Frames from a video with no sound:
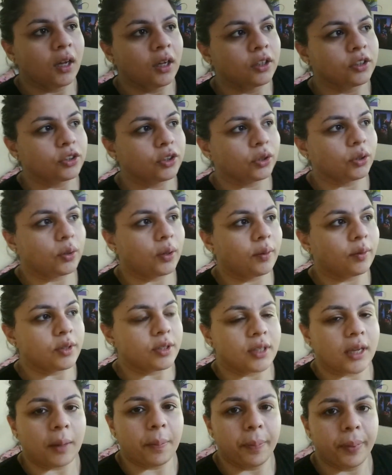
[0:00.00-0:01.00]
So I
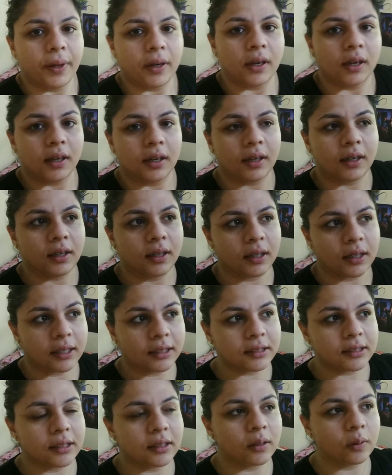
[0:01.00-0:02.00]
was up
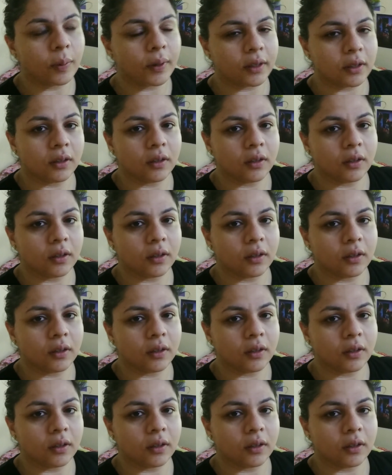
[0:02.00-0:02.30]
until 1